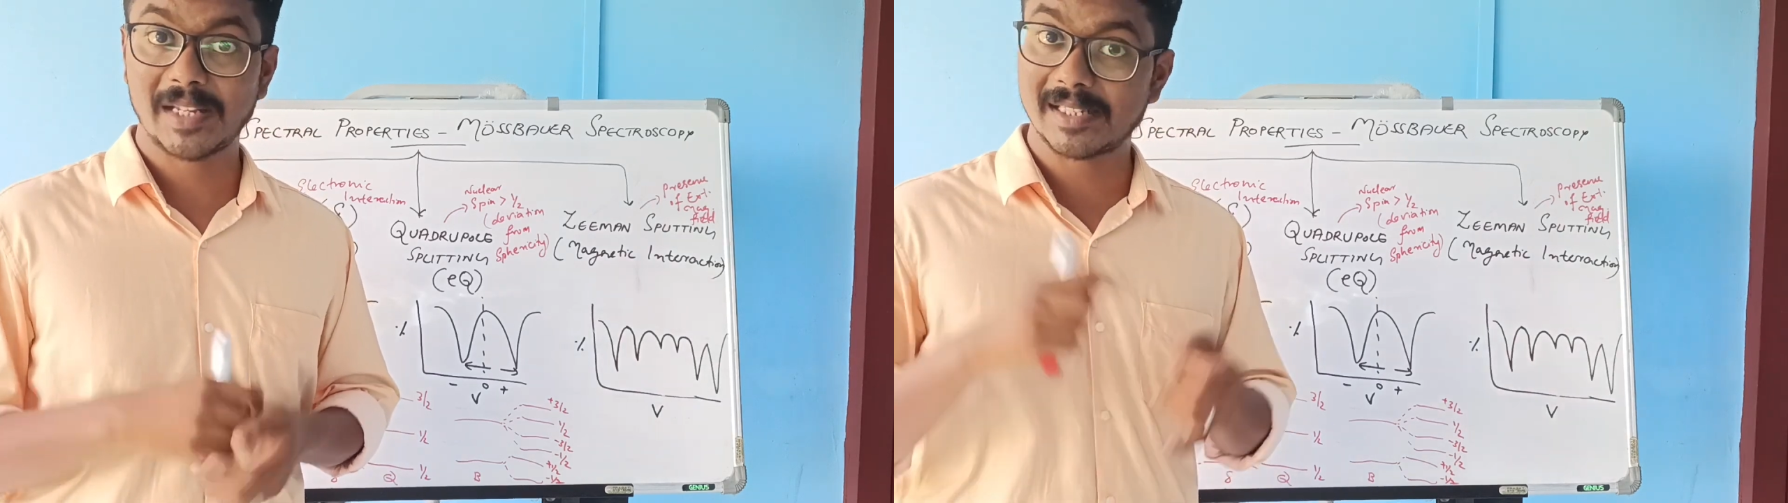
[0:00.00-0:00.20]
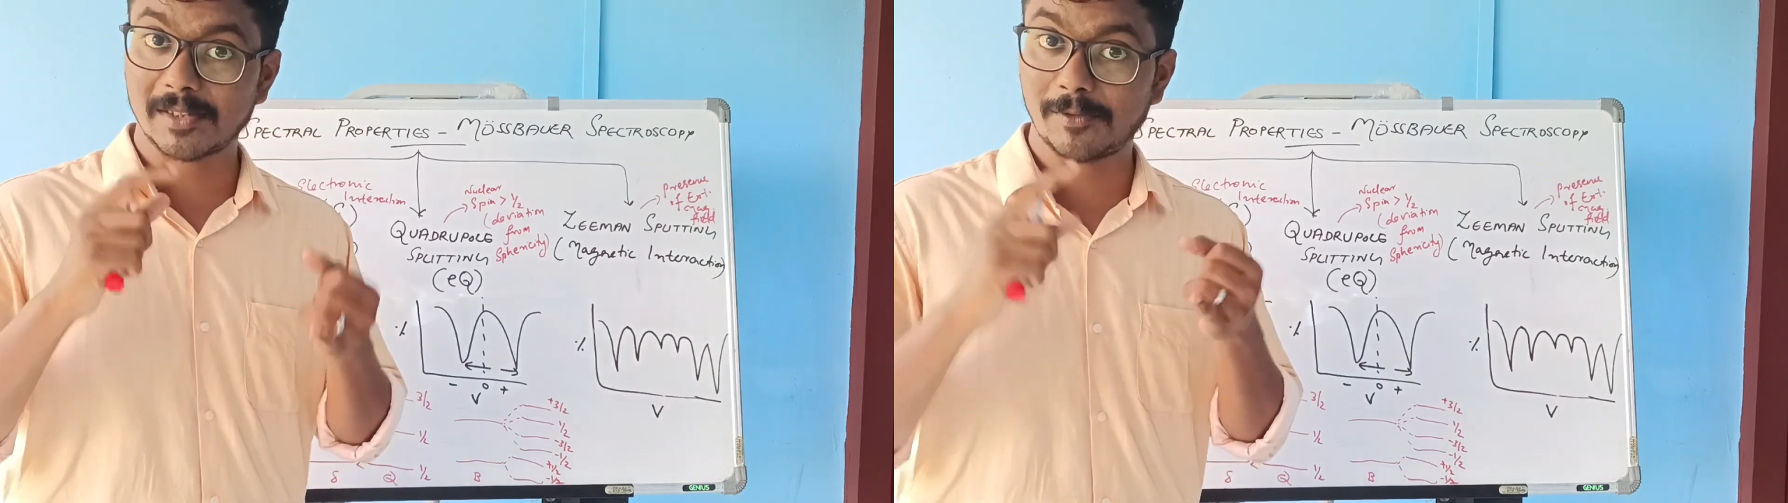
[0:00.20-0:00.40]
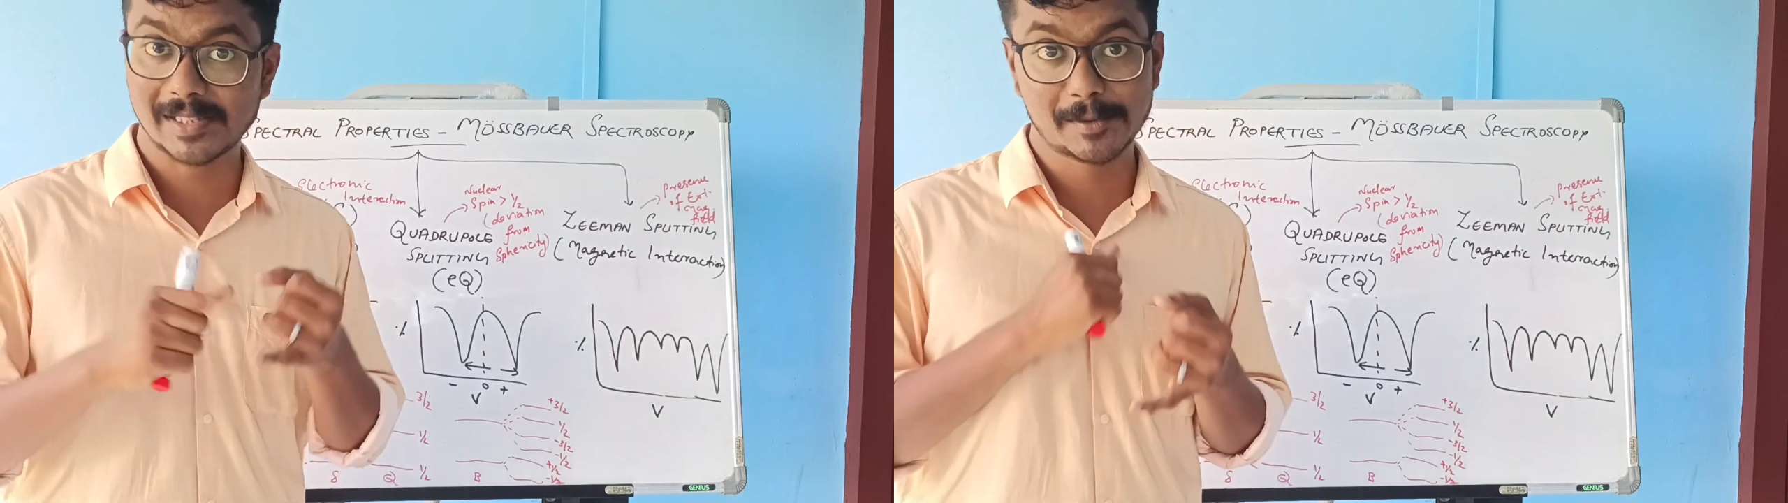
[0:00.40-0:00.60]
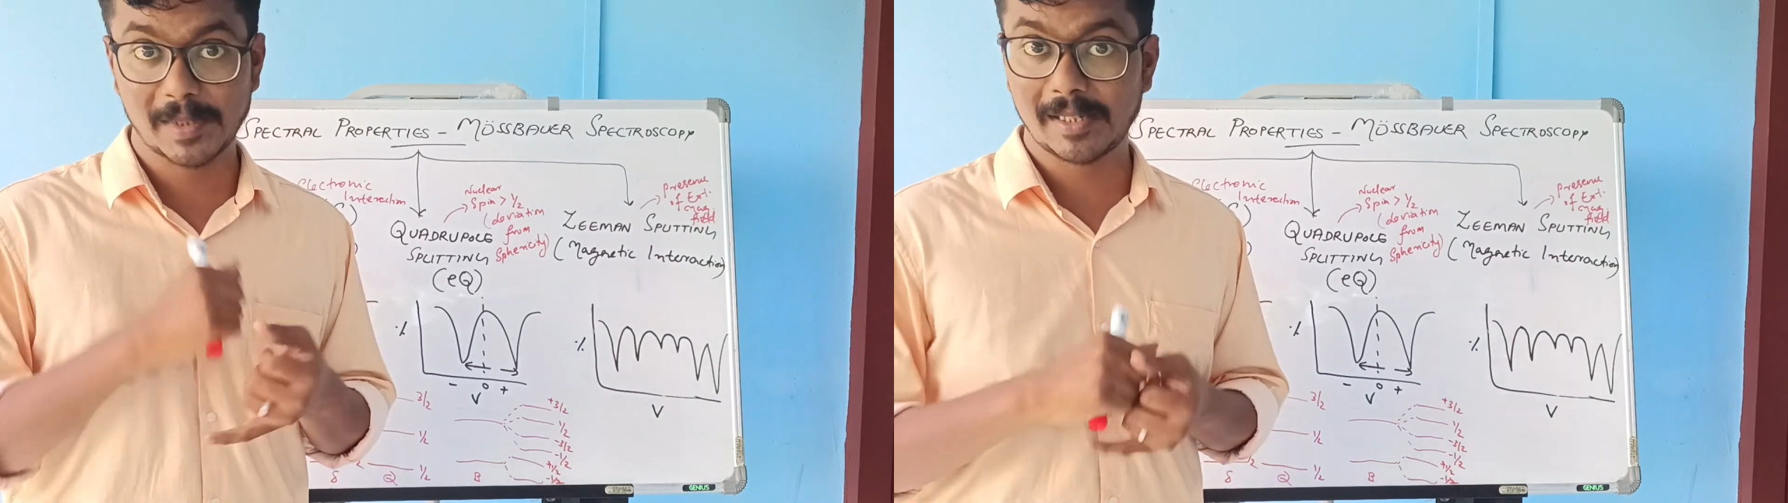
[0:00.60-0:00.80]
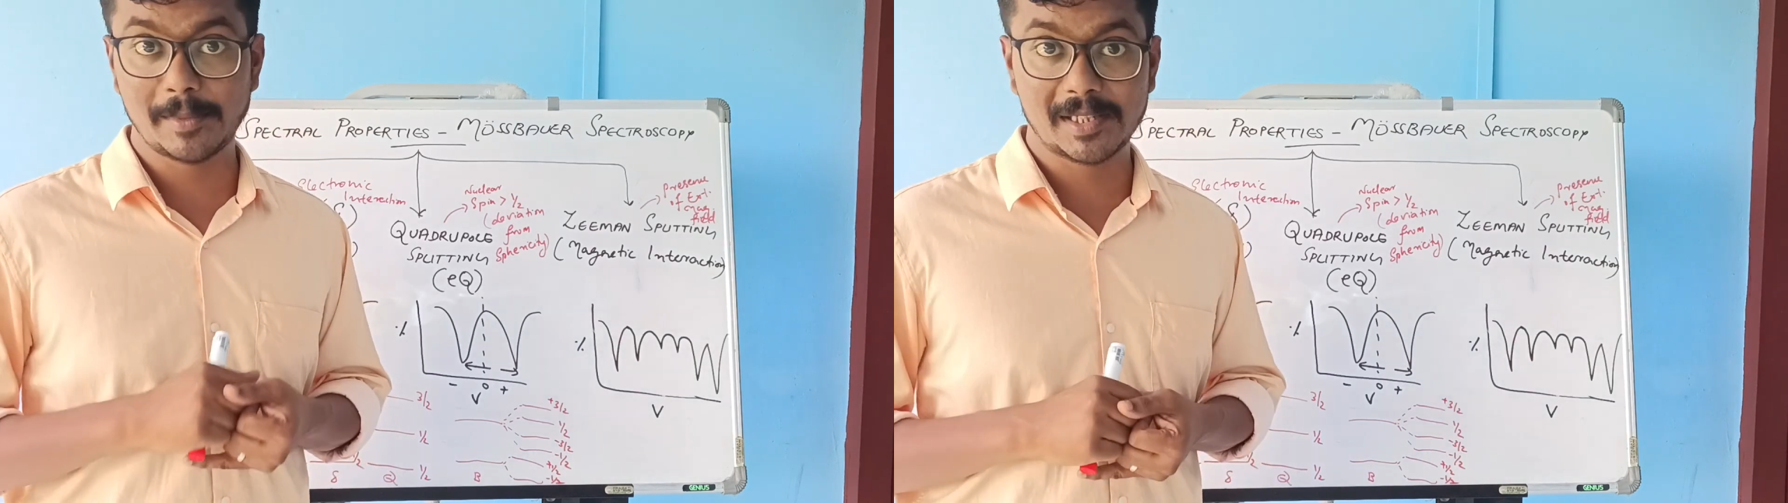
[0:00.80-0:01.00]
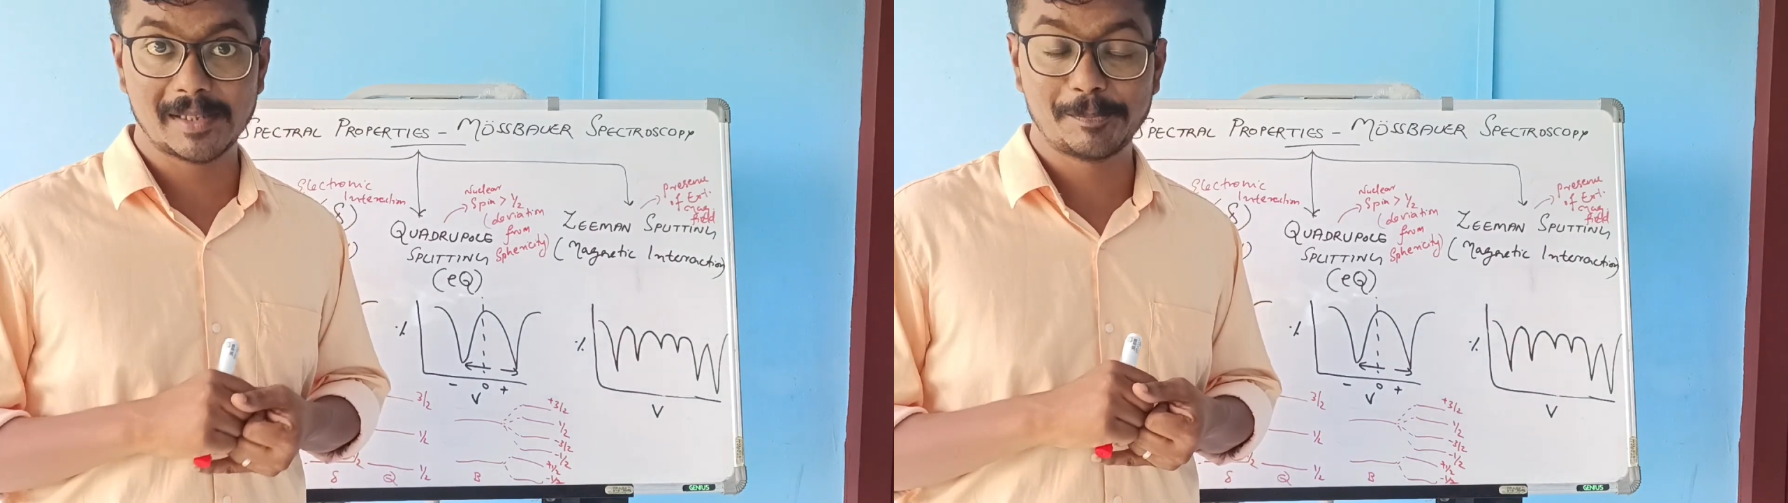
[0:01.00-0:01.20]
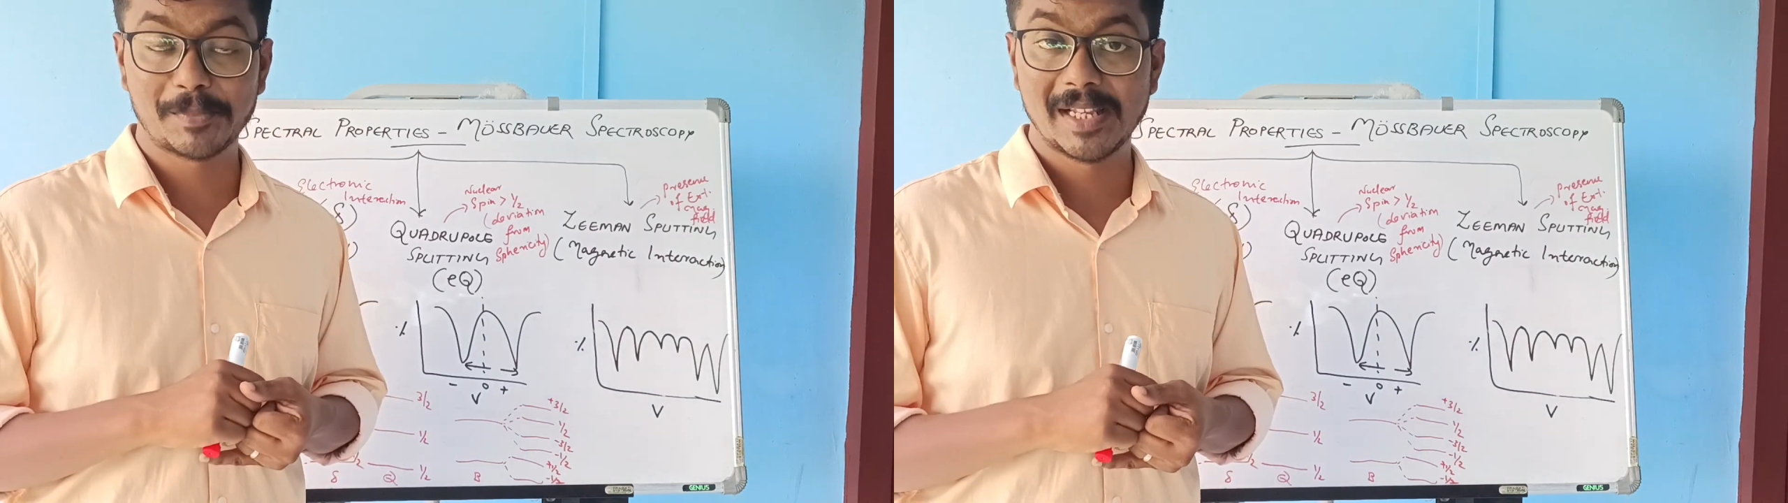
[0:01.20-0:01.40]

That's the first parameter.